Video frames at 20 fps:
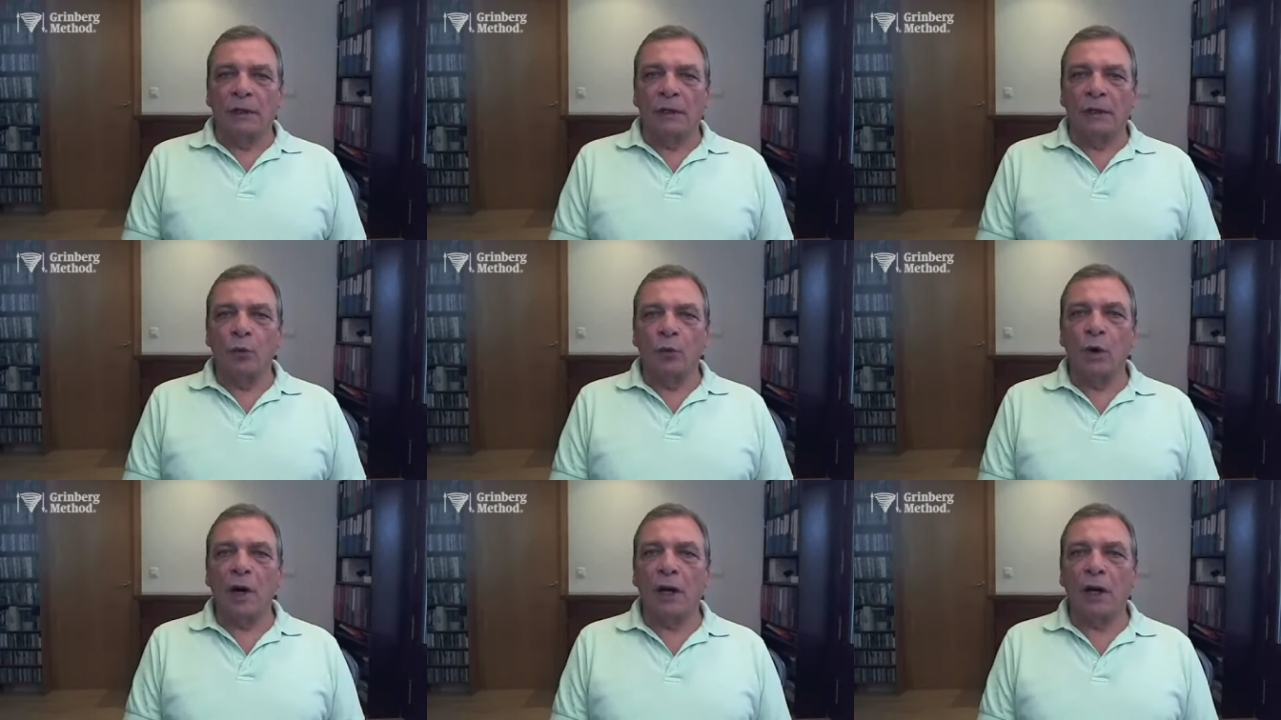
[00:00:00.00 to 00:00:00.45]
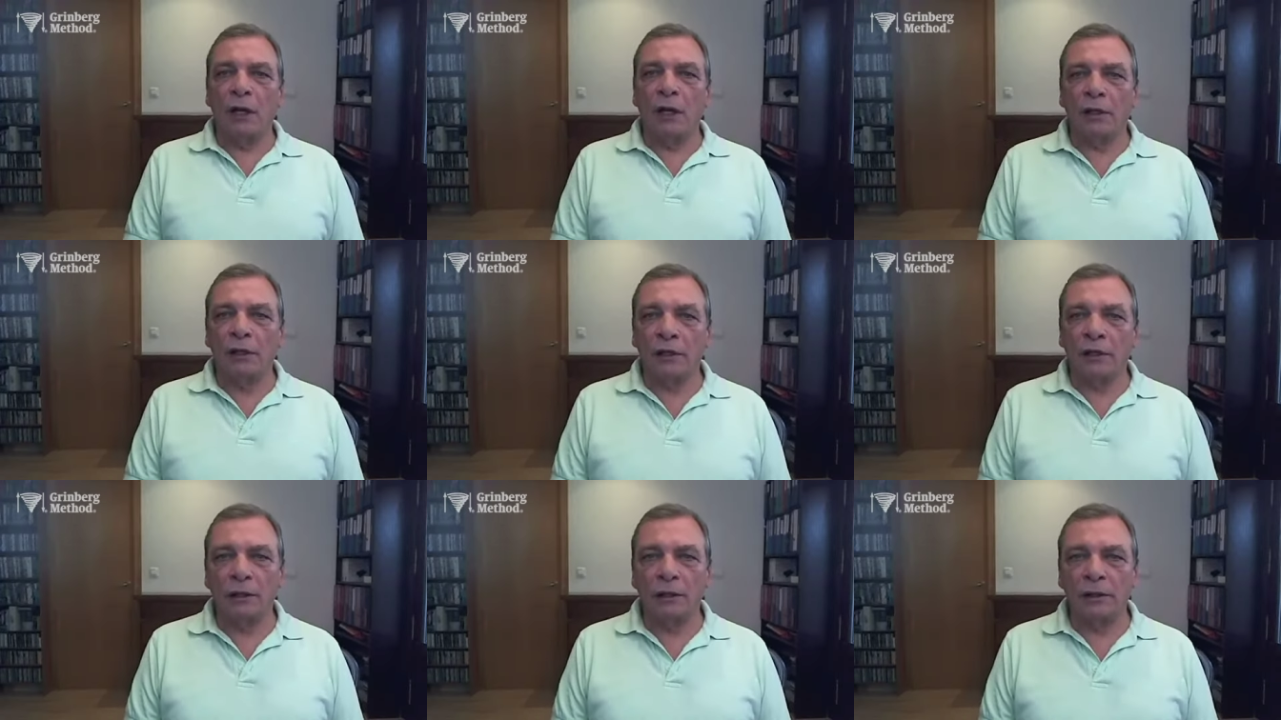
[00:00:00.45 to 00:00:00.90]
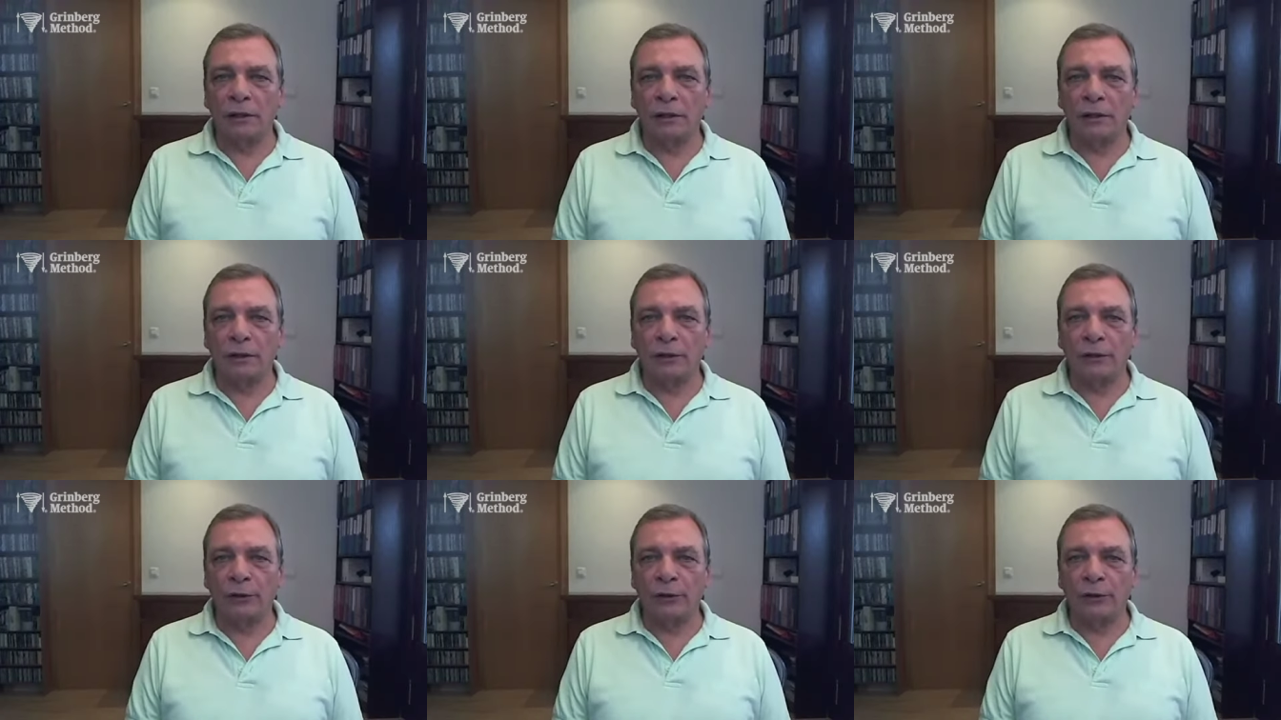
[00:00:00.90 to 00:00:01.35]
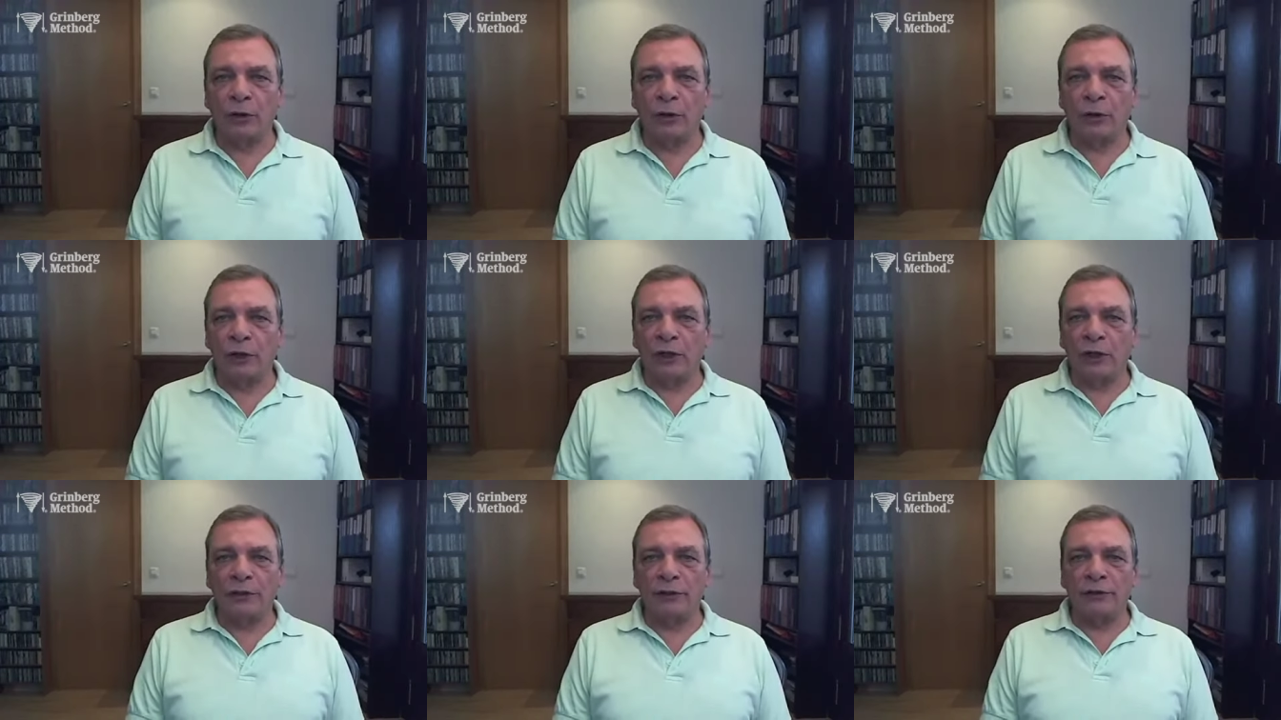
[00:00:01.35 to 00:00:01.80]
And while
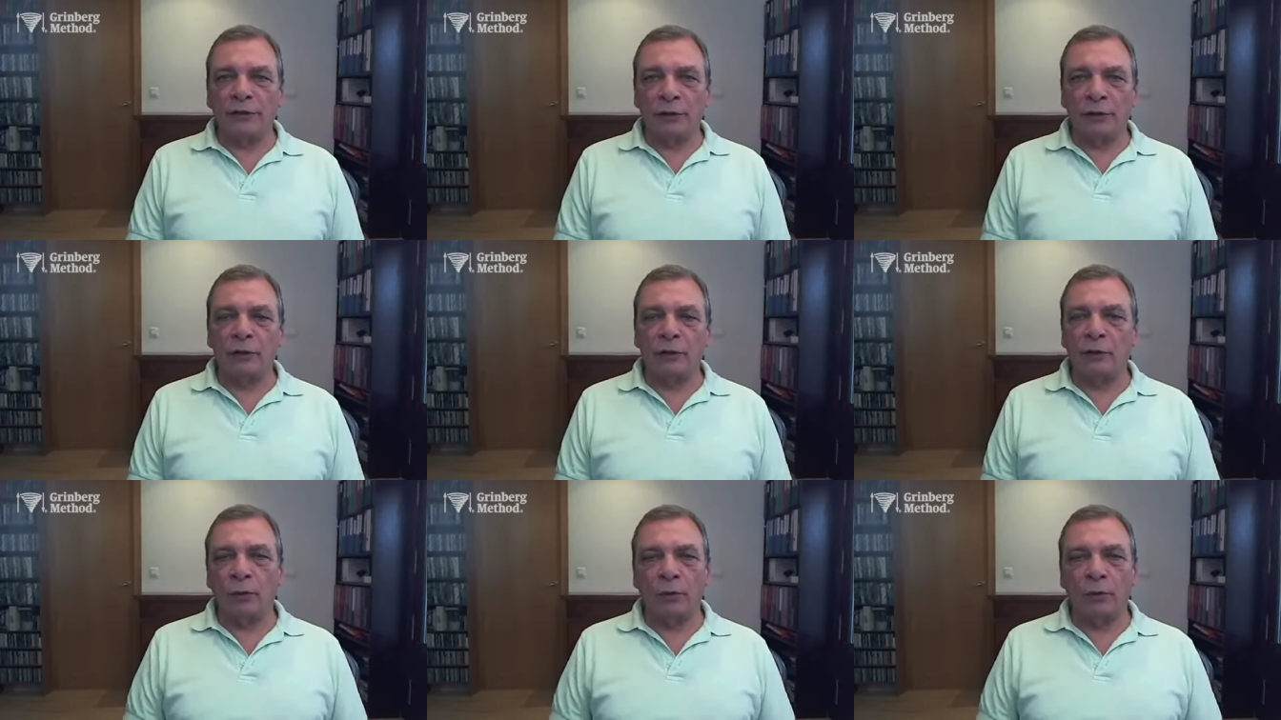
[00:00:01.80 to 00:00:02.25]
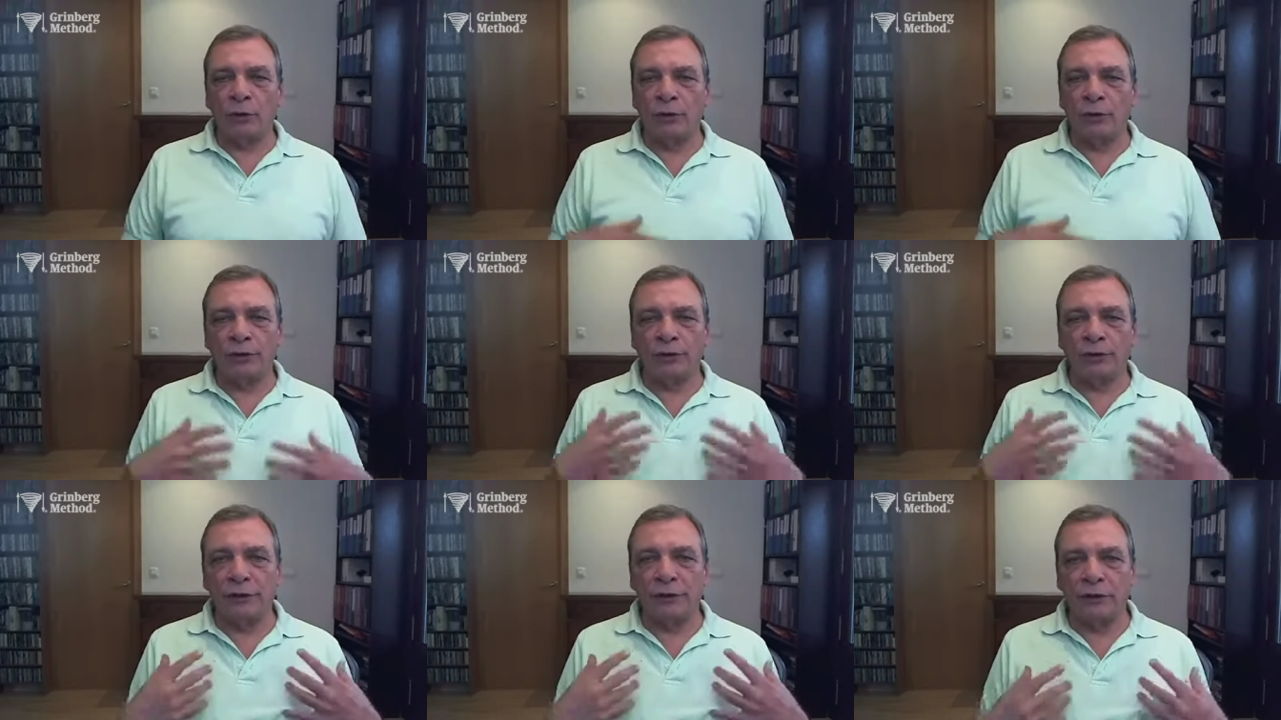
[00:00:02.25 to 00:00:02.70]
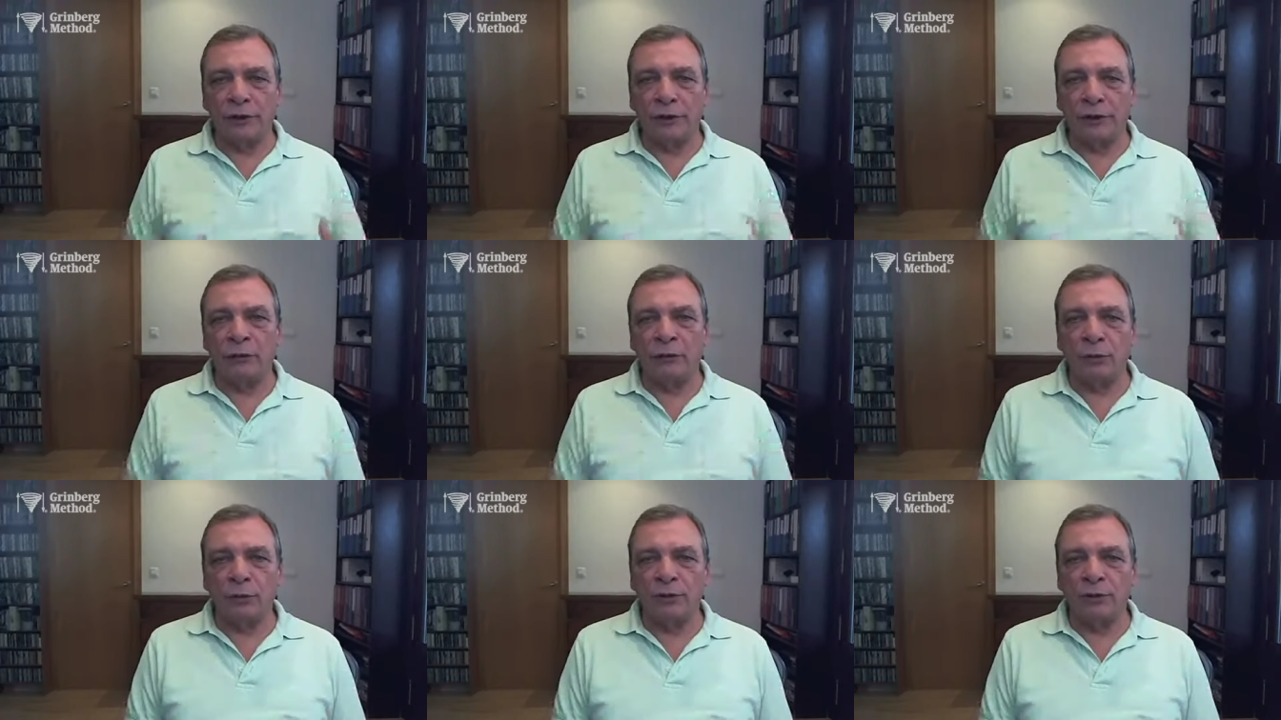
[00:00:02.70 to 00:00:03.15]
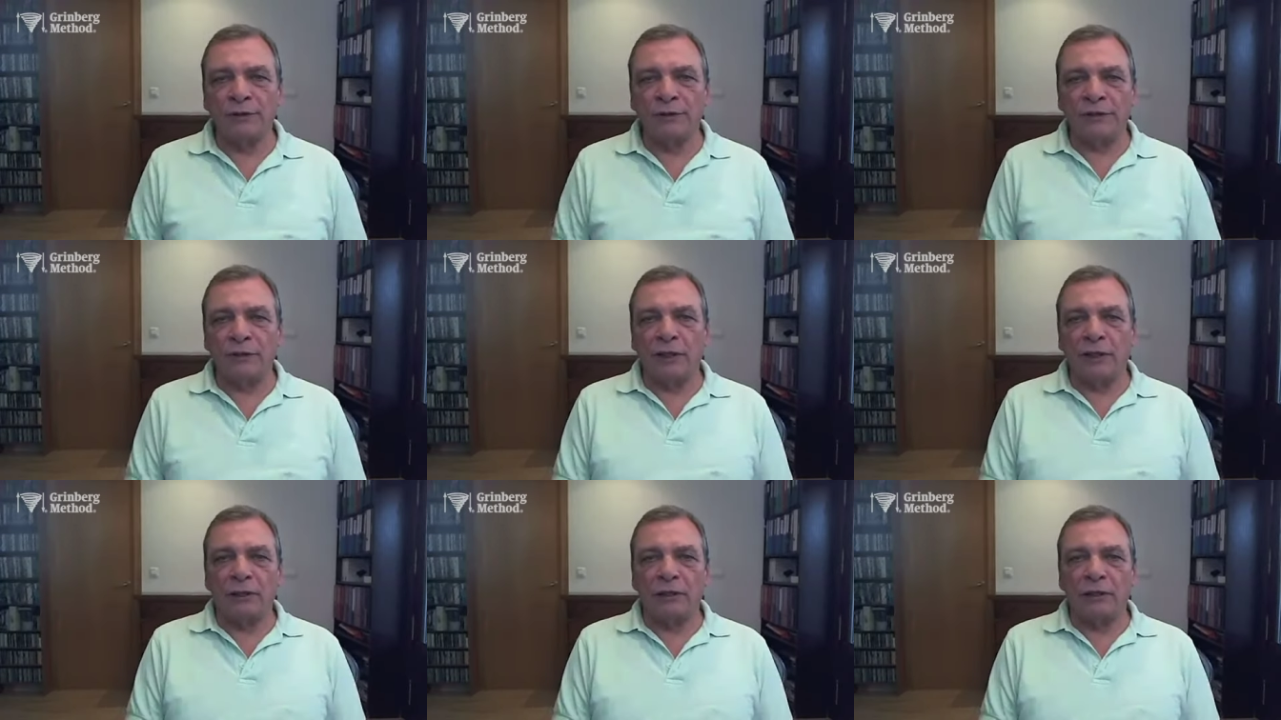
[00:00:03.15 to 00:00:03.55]
You're letting your body deal with